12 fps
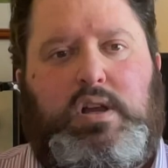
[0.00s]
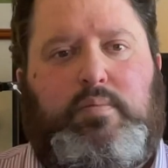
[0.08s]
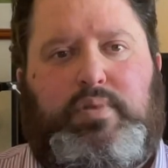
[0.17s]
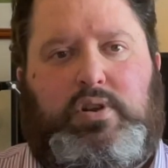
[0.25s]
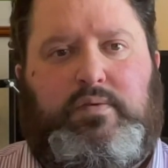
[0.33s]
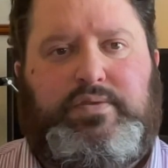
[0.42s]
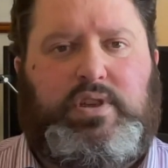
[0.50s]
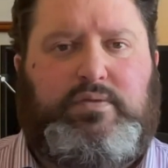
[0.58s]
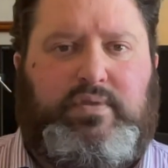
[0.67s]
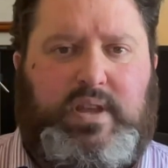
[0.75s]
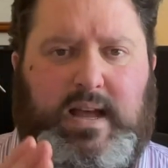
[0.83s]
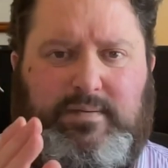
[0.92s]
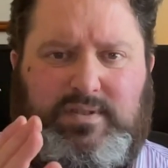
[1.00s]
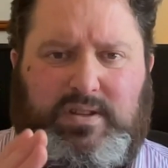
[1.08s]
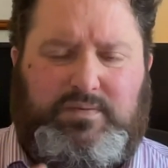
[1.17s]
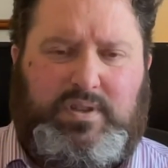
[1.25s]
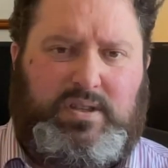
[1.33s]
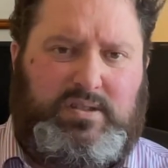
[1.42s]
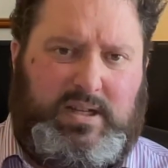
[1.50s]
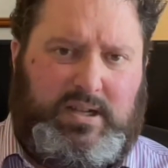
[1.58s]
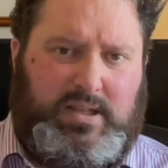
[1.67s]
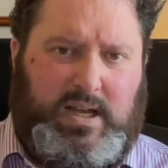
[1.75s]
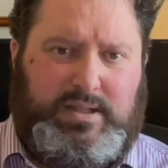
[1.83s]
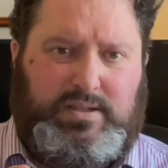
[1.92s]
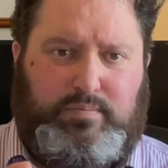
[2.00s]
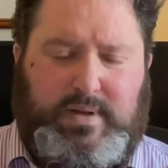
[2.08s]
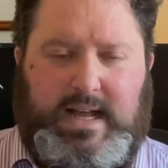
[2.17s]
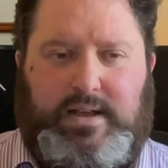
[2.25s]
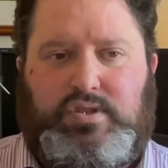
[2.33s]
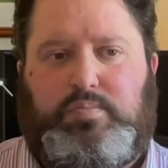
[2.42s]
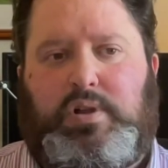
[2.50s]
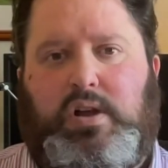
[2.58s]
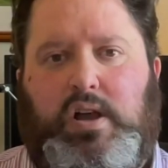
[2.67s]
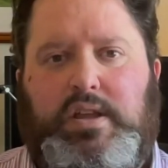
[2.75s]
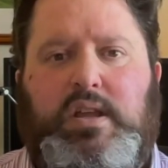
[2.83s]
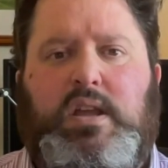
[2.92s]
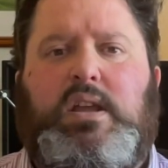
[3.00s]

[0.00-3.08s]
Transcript: but obviously if you have the dedicated power supply,